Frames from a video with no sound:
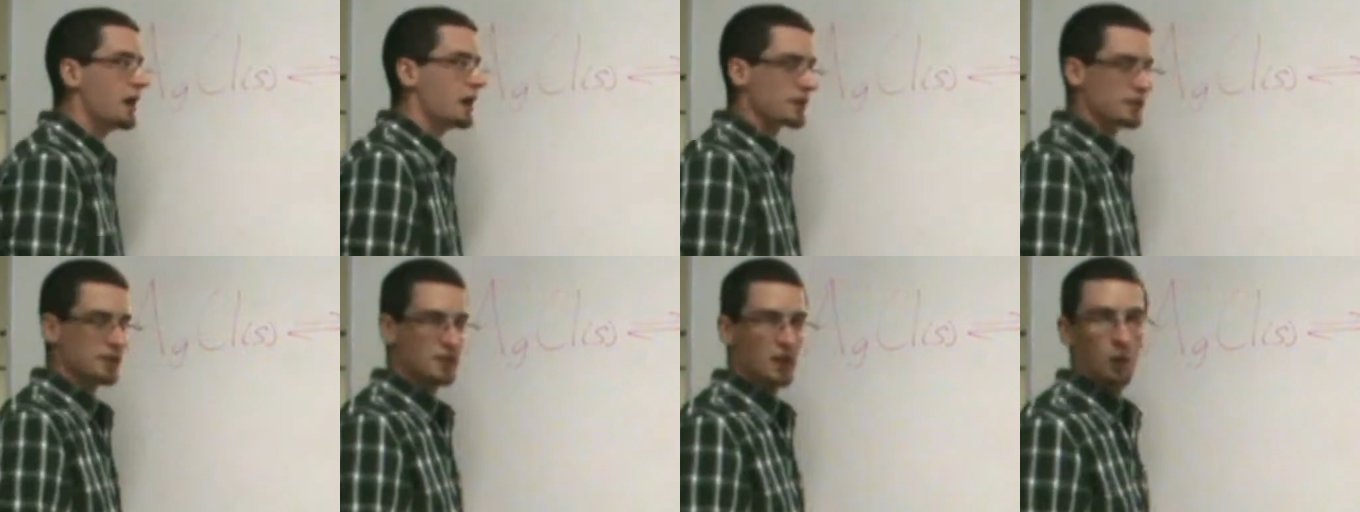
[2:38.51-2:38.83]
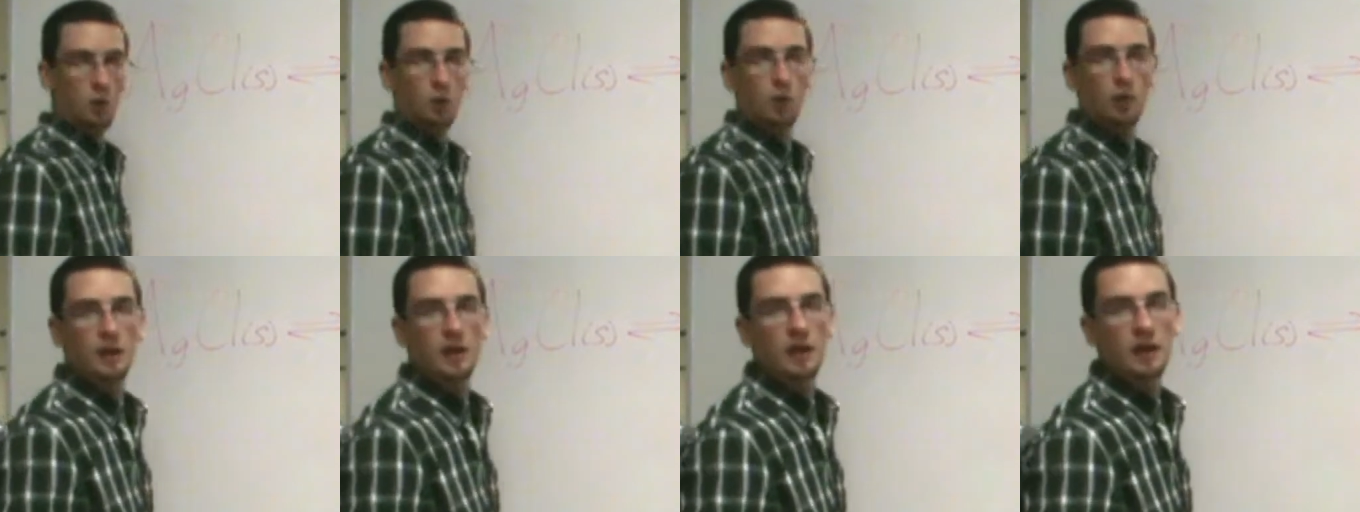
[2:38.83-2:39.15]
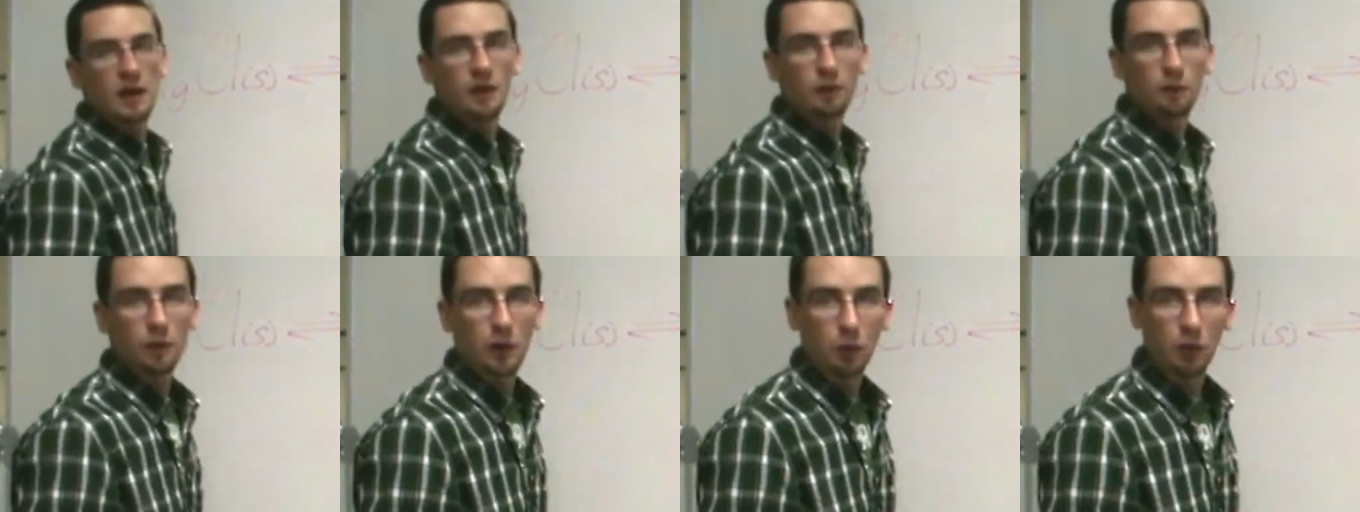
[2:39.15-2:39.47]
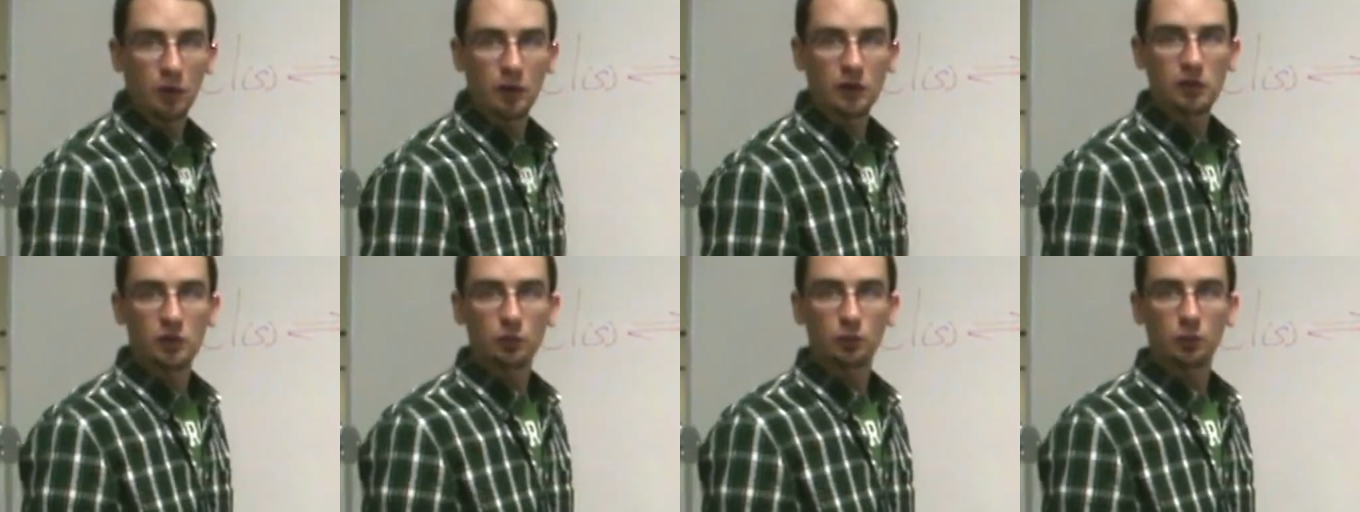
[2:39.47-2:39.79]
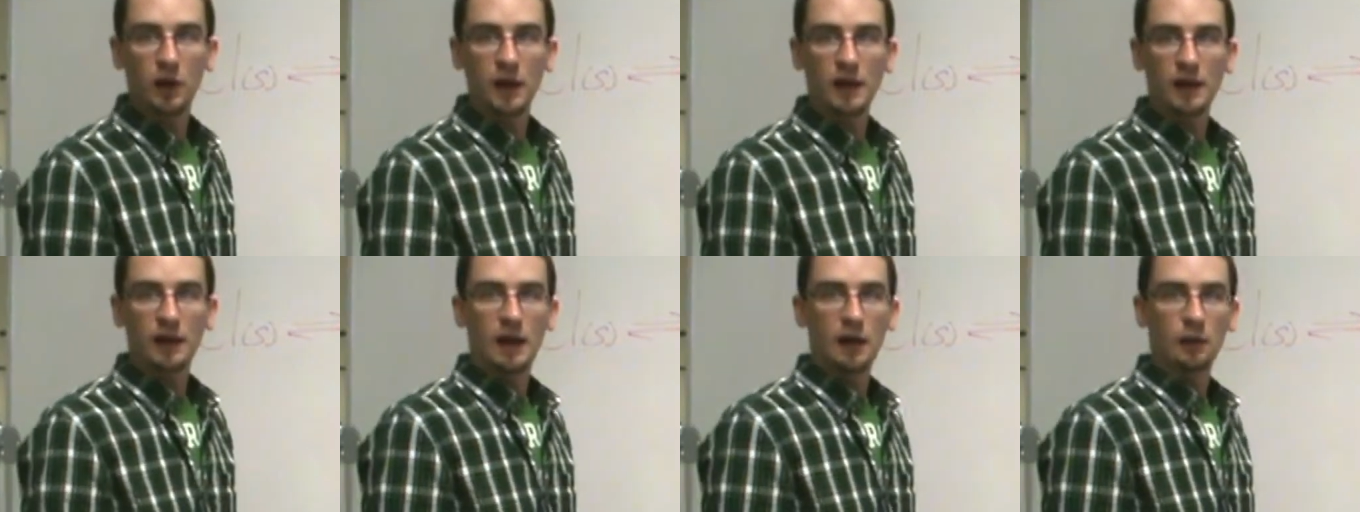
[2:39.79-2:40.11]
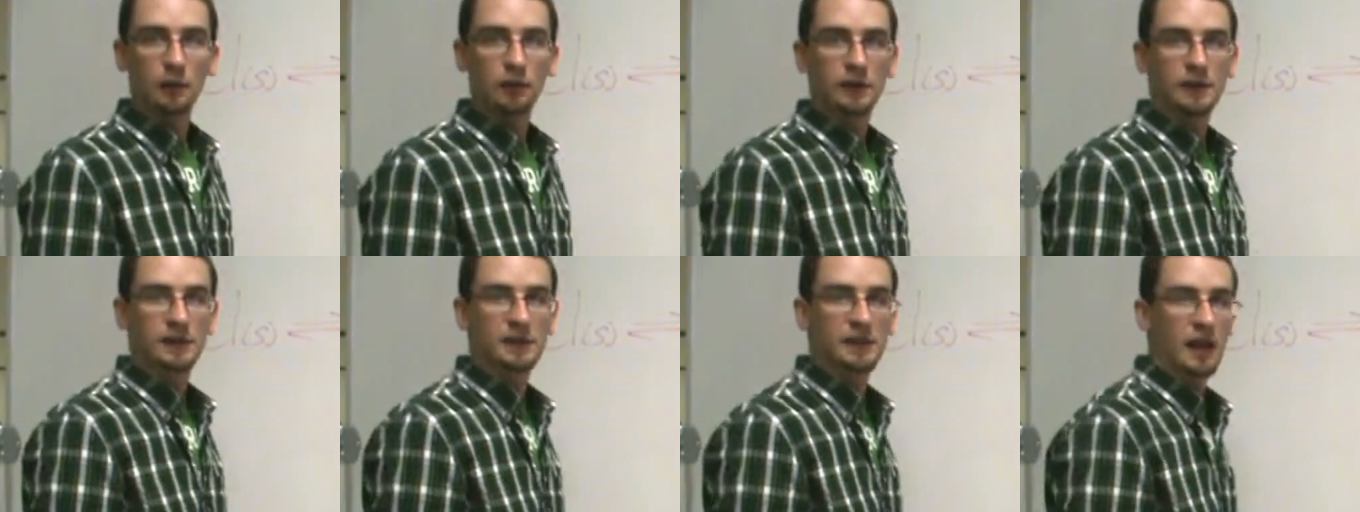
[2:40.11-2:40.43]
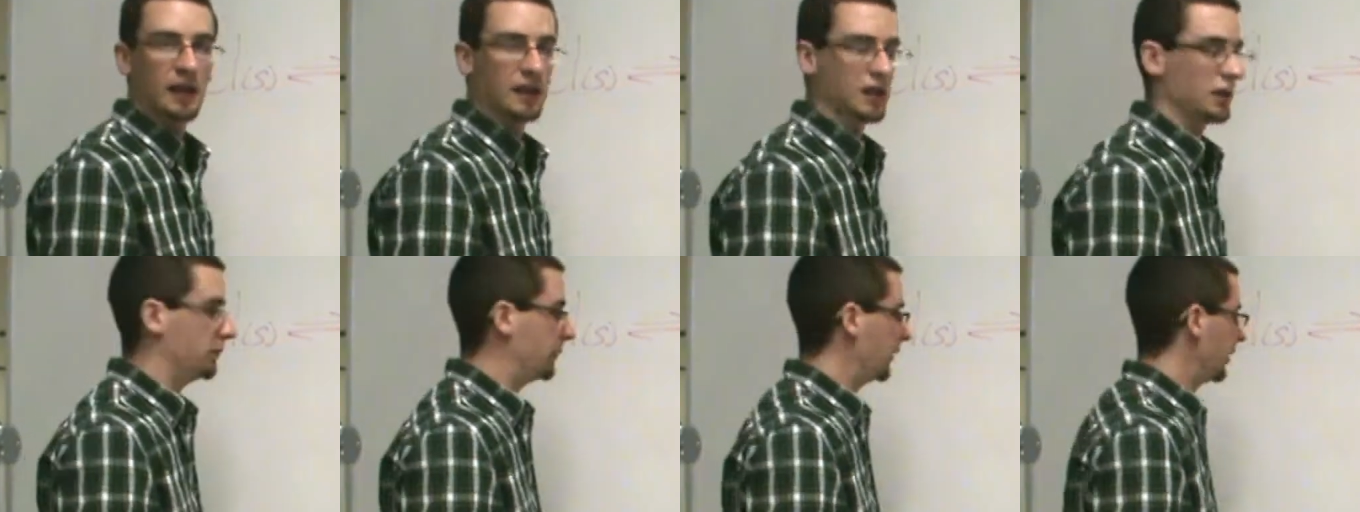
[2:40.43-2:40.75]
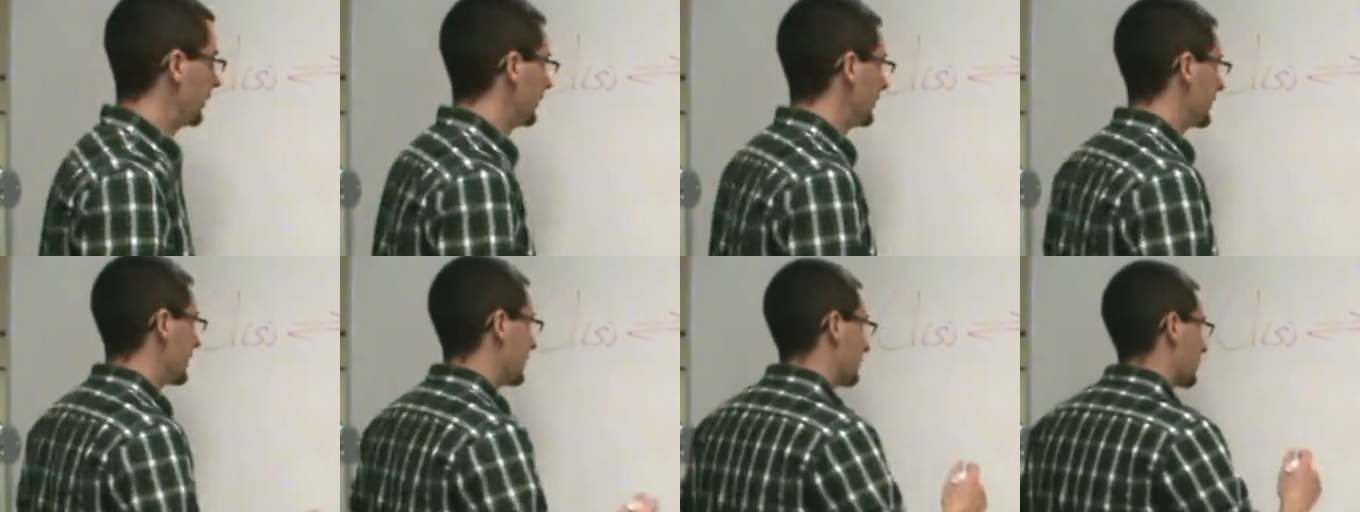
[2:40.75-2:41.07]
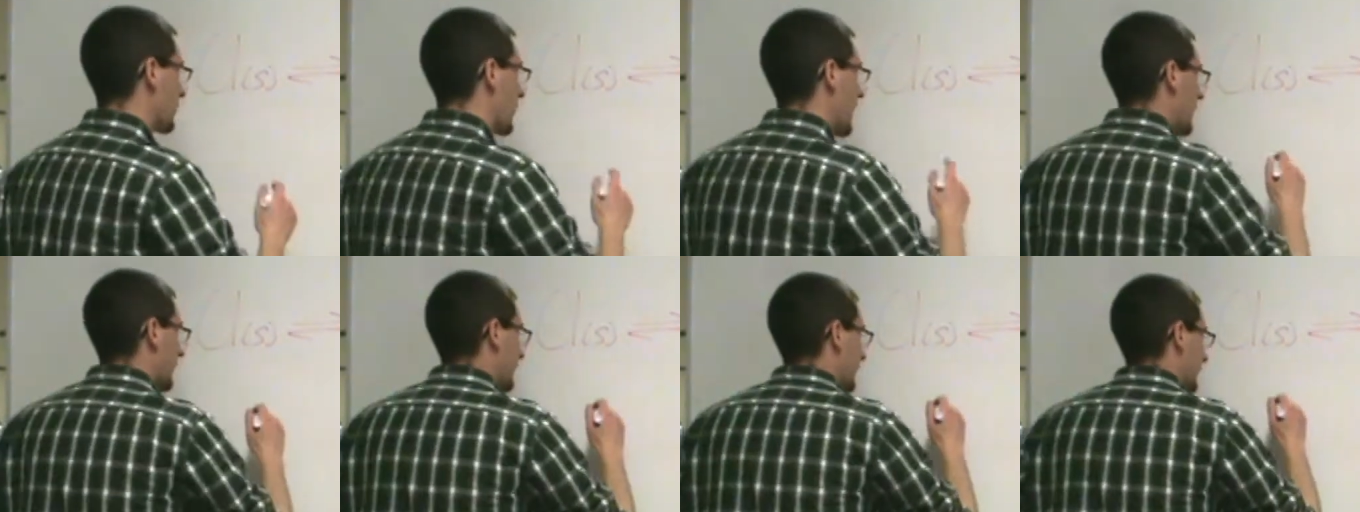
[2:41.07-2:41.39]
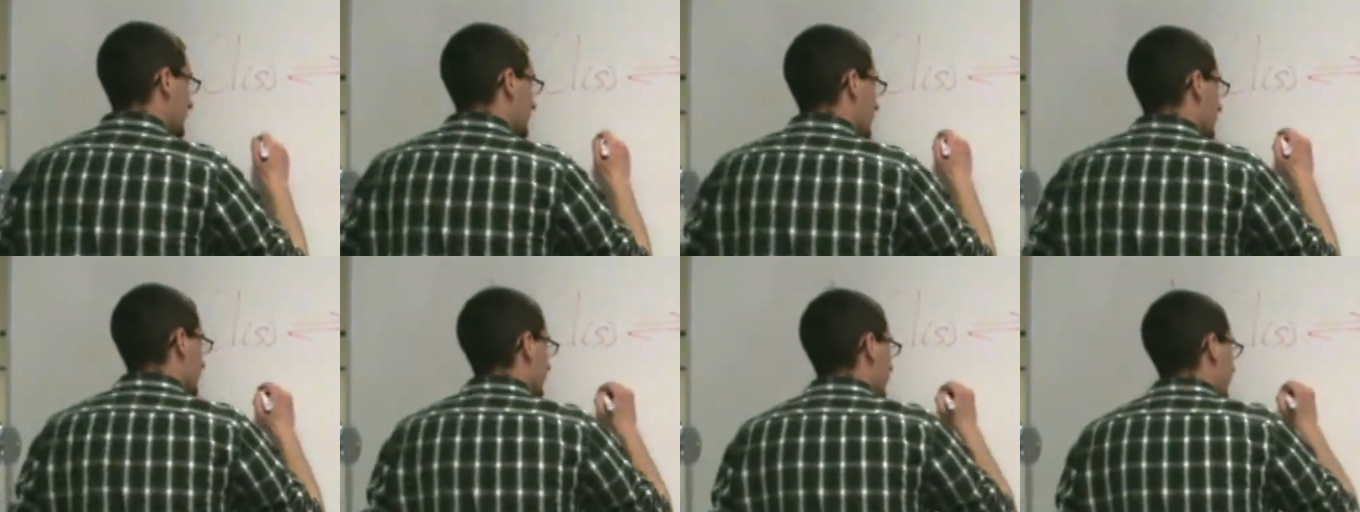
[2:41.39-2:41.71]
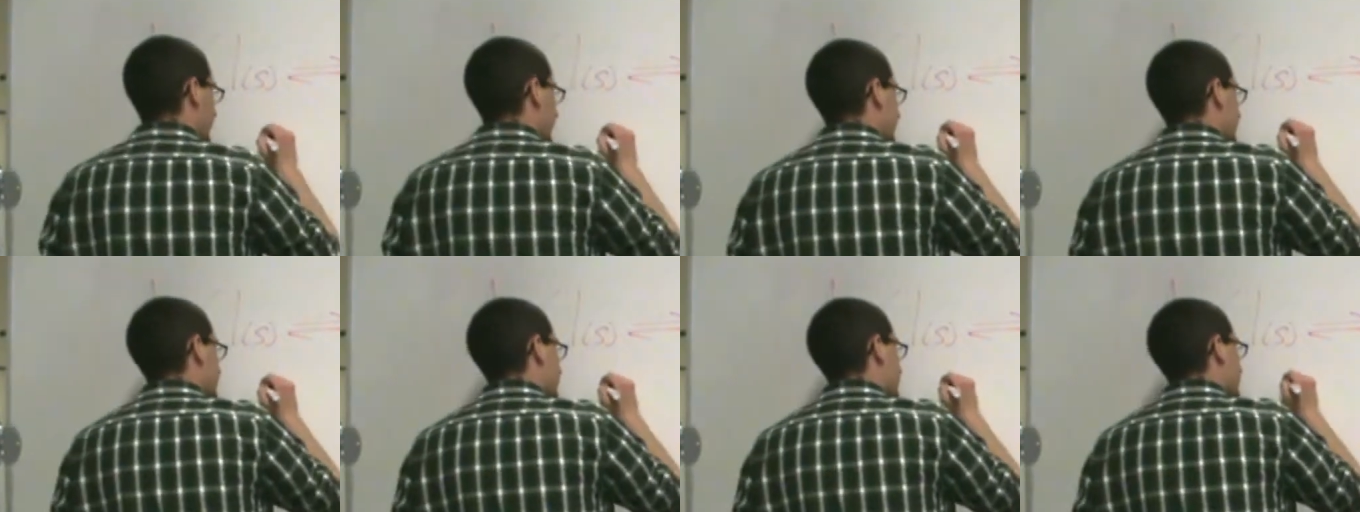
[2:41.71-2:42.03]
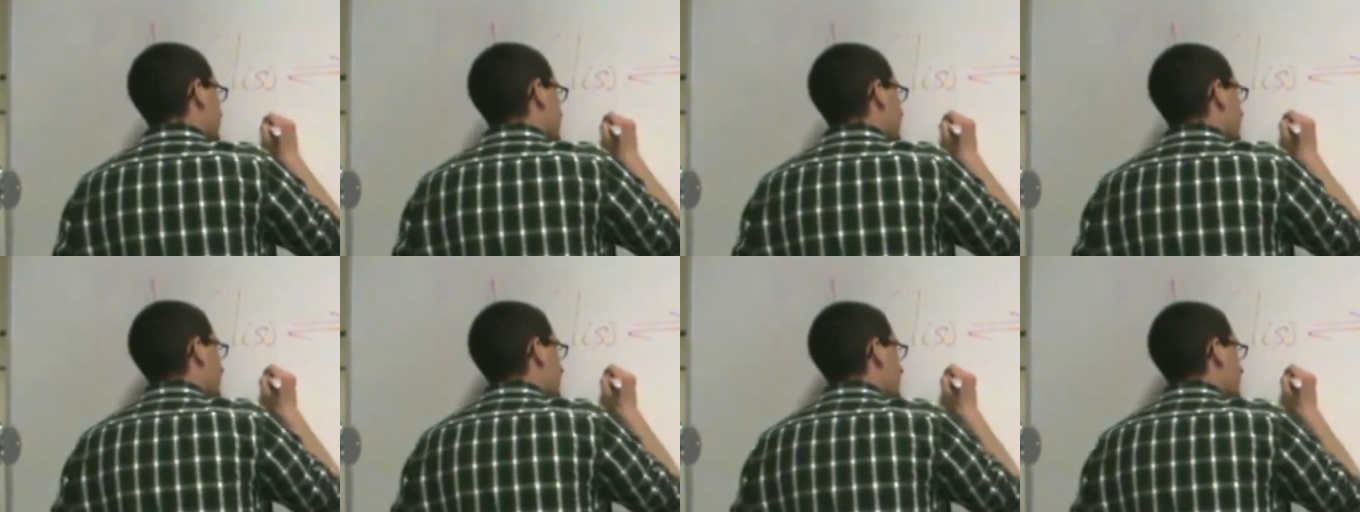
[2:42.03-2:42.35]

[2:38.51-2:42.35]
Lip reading: So if we were to write out the solubility product for this,